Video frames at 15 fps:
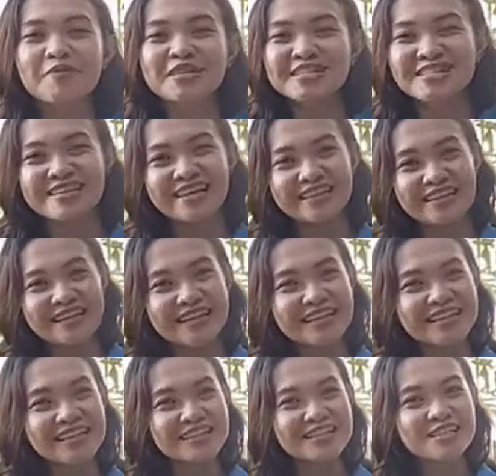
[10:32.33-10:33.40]
when we
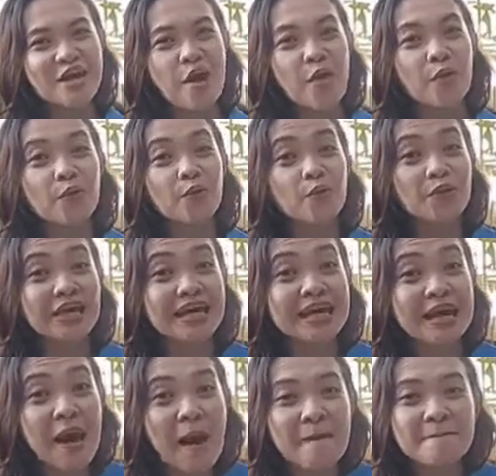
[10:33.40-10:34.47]
study English,
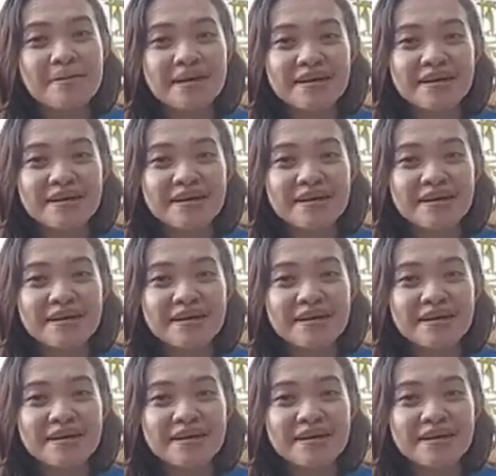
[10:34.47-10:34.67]
we